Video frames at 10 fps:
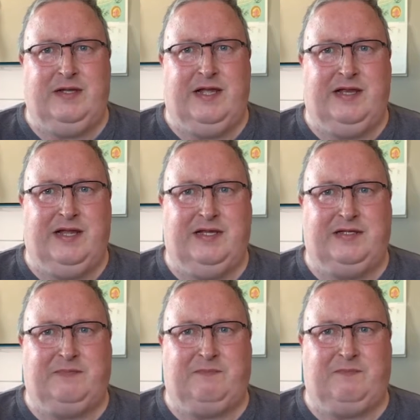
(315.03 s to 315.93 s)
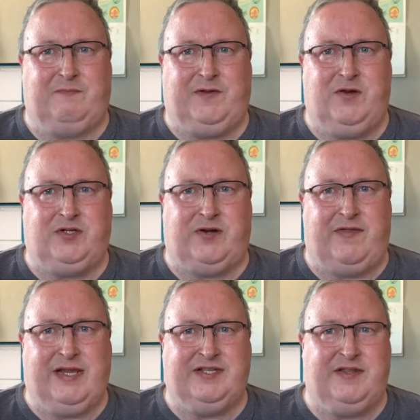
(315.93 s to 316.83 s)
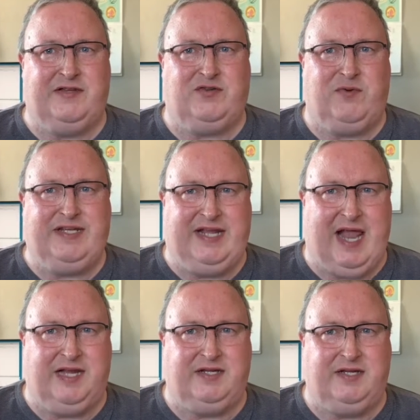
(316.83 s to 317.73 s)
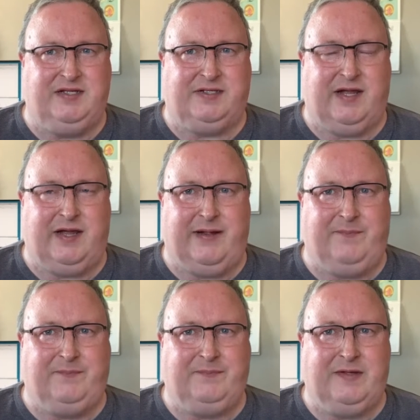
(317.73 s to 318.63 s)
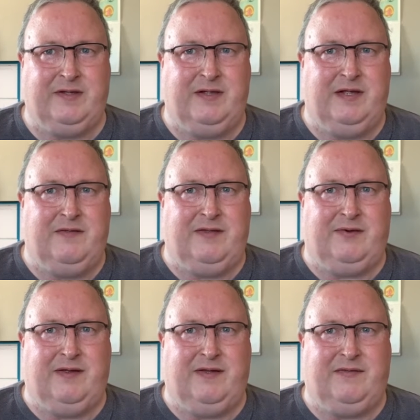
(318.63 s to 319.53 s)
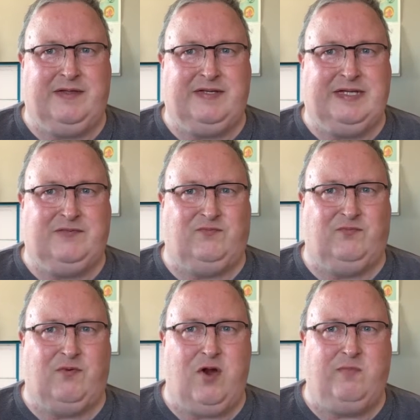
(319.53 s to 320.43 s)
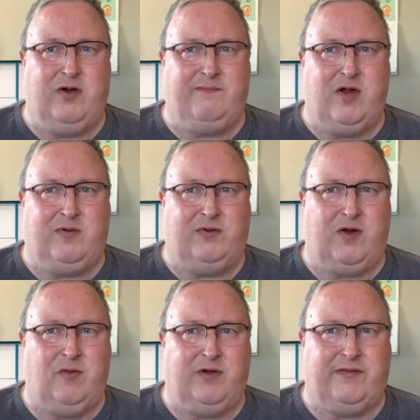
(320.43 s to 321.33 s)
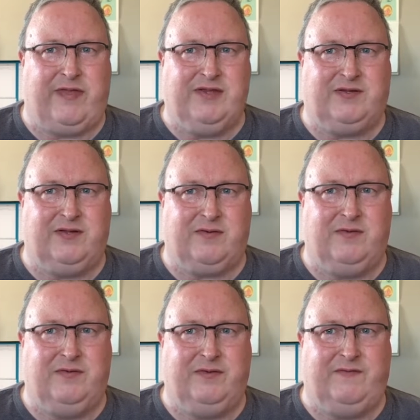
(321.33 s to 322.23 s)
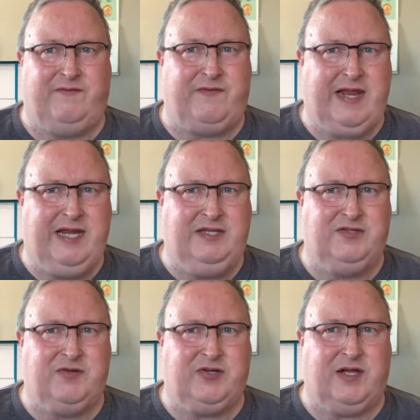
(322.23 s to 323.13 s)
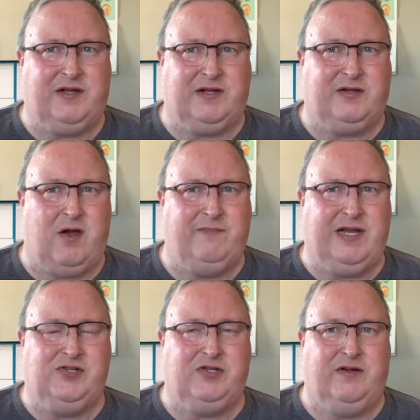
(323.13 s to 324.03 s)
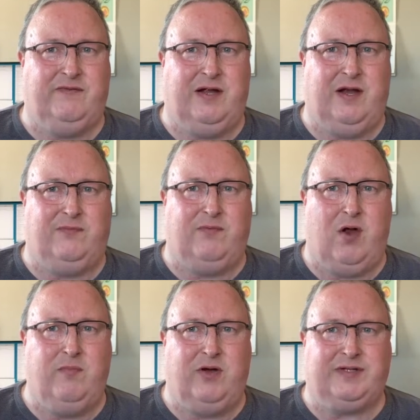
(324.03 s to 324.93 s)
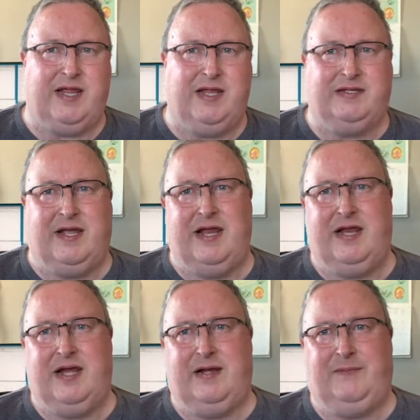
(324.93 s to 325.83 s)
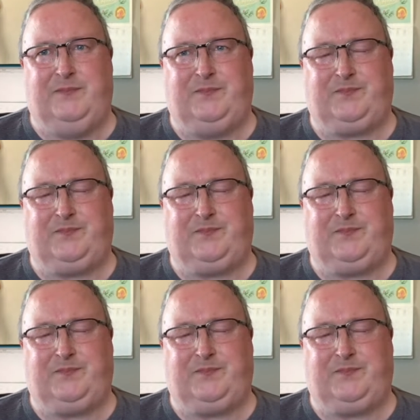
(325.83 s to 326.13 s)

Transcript: in his future, I think it's in the 2080s, there's these mobile robot things called fiends, which are kind of like a combination of a robot and